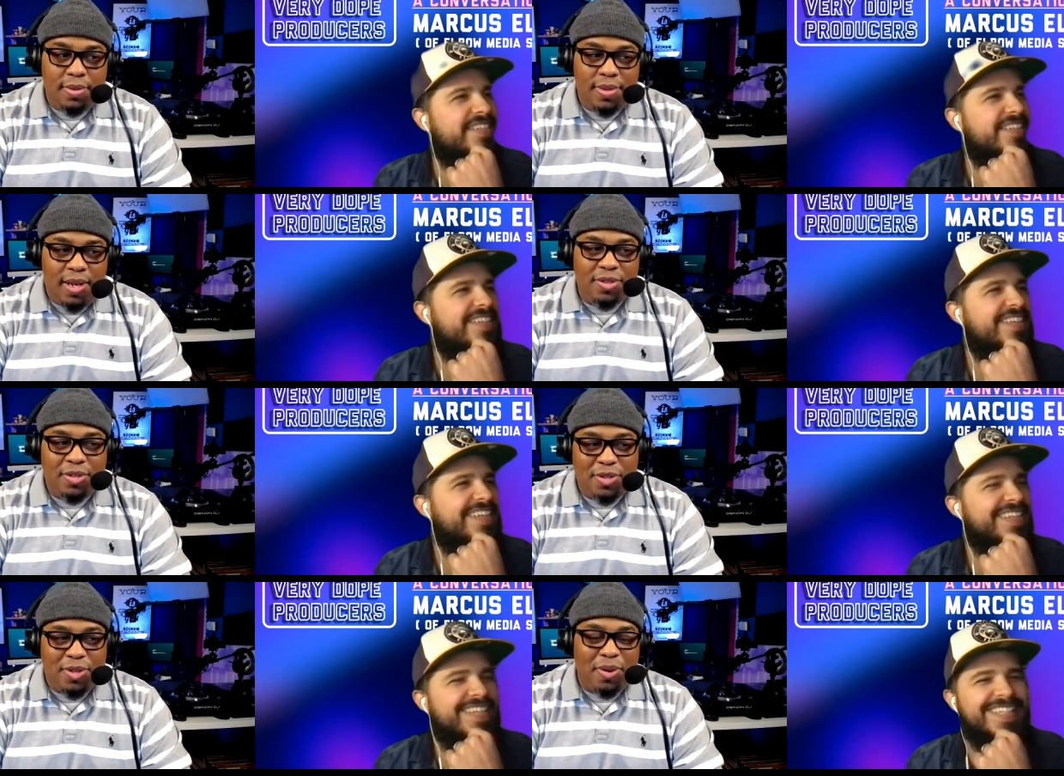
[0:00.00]
Speaker 1: desert,
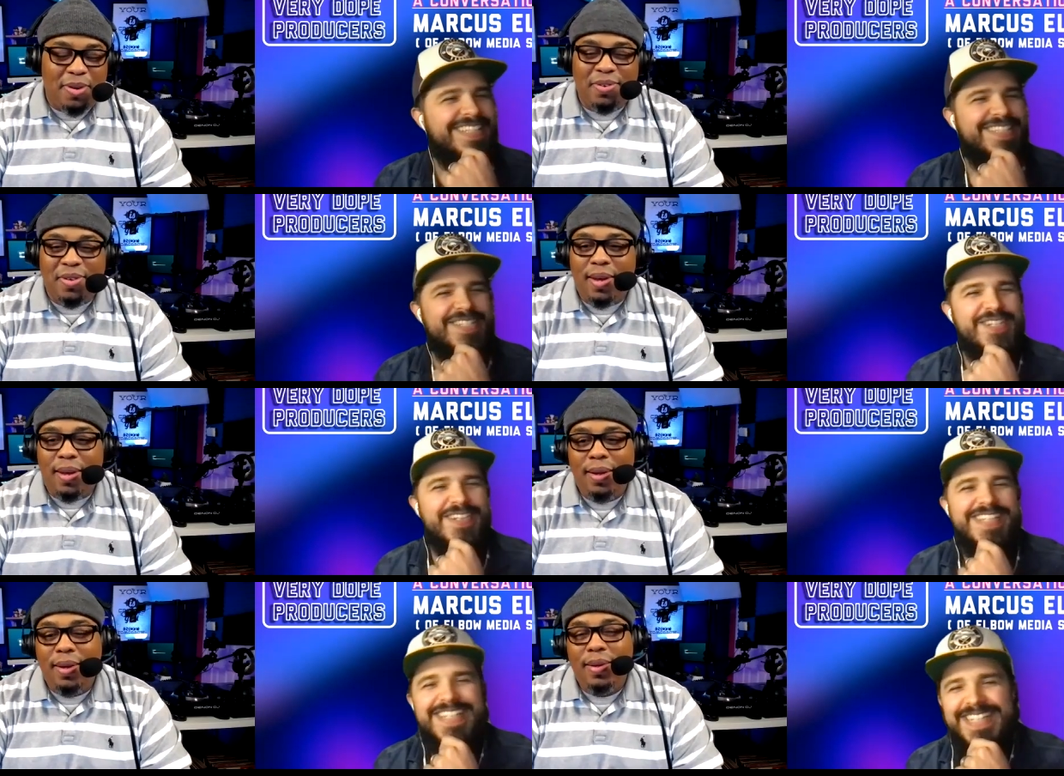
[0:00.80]
deserted. Okay.
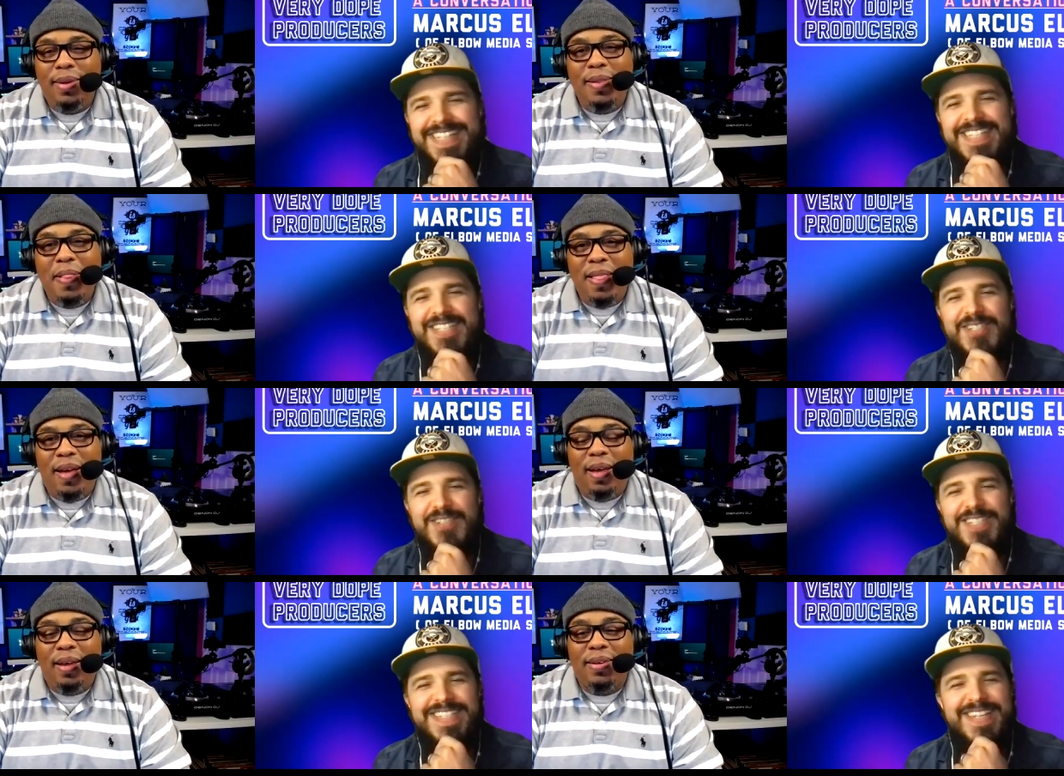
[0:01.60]
Desert, a
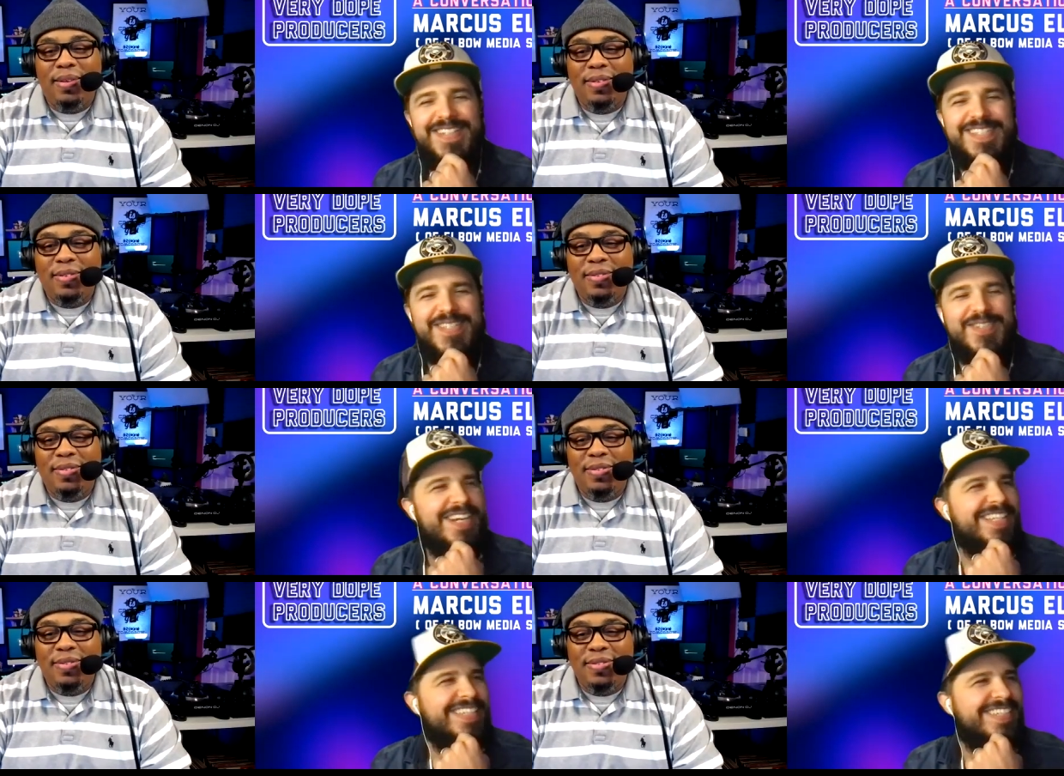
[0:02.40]
deserted uh, de- desert
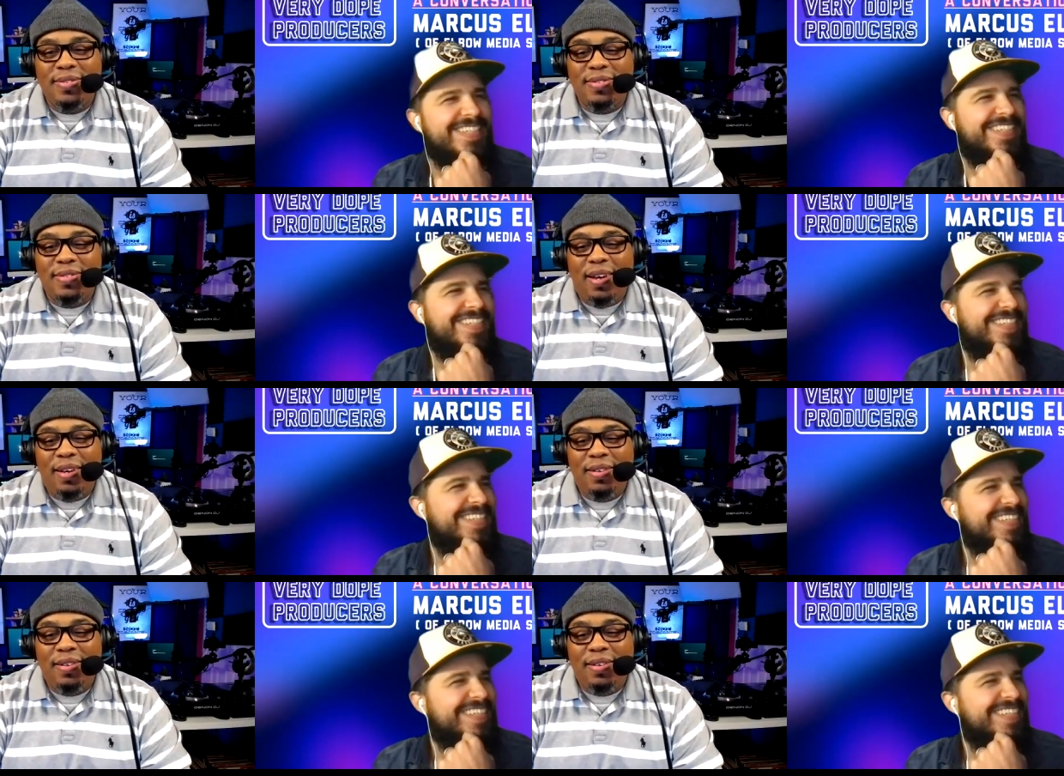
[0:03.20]
island. Yeah.